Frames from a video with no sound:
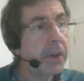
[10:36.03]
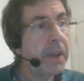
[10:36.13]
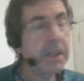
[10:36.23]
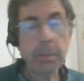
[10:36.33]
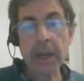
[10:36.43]

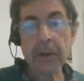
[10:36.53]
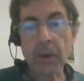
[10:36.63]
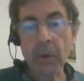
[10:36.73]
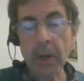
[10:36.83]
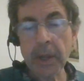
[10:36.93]
It's
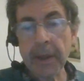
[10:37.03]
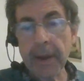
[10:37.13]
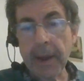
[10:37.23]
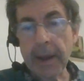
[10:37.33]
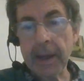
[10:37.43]
Bolero,
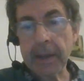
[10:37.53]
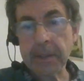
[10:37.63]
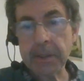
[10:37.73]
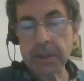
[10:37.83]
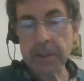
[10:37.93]

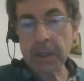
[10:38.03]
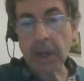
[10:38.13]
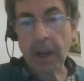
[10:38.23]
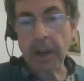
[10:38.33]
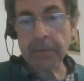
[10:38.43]
and
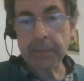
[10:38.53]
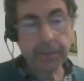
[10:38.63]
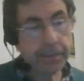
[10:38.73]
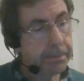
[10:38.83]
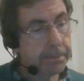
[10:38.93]

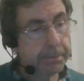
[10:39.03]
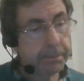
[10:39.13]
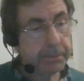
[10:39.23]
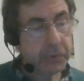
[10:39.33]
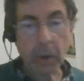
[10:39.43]
I've
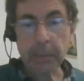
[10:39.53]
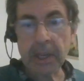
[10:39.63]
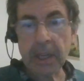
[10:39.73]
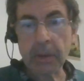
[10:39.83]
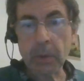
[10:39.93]

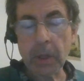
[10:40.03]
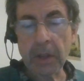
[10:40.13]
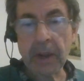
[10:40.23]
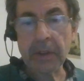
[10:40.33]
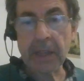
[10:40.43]
dropped the
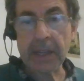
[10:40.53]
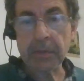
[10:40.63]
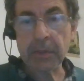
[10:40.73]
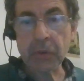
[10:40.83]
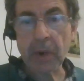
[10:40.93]
needle around the
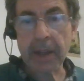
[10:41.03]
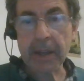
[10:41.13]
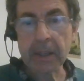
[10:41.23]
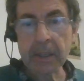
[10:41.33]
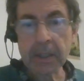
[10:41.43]
end of the
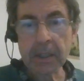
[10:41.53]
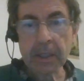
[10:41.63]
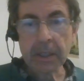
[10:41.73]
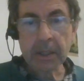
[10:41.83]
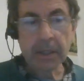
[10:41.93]
track
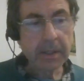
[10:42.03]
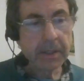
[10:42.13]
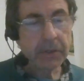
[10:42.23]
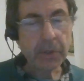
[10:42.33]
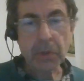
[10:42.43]

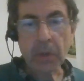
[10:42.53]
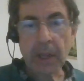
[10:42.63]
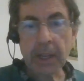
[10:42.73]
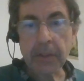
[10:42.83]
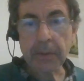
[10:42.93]
so you
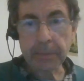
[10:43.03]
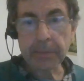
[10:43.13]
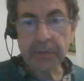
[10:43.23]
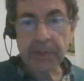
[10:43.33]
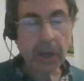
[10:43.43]
can hear
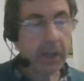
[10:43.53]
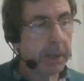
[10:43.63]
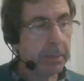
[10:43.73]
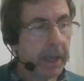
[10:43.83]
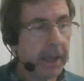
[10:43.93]
the
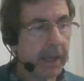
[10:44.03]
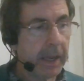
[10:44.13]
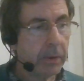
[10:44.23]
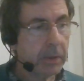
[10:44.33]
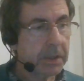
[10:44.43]
finale
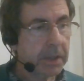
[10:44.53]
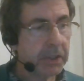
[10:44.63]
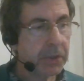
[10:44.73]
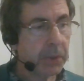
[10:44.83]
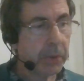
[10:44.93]
playing out.
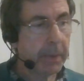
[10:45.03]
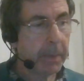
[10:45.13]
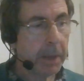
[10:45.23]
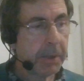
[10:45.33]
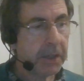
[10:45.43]
I just thought
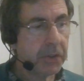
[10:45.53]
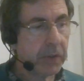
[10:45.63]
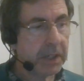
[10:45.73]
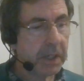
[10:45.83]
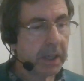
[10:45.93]
that might be
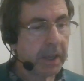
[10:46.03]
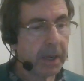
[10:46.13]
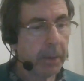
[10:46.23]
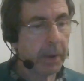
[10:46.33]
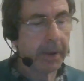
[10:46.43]

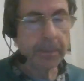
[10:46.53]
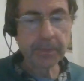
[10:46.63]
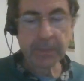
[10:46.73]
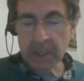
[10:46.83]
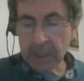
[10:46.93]
interesting anyway.
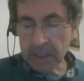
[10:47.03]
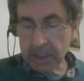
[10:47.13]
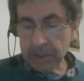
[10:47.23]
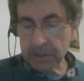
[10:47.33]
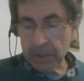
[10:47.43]

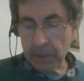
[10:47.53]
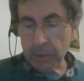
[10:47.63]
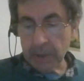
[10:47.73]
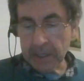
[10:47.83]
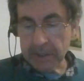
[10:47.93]

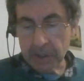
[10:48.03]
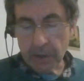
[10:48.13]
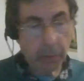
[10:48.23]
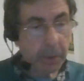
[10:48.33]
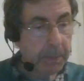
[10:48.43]
So let's
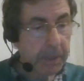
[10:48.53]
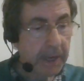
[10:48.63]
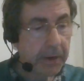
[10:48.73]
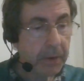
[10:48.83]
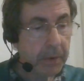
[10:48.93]
go with
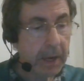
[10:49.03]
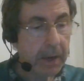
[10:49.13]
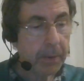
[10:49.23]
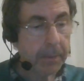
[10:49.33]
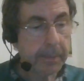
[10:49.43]
Bolero
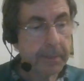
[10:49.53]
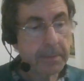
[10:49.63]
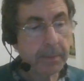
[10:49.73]
now.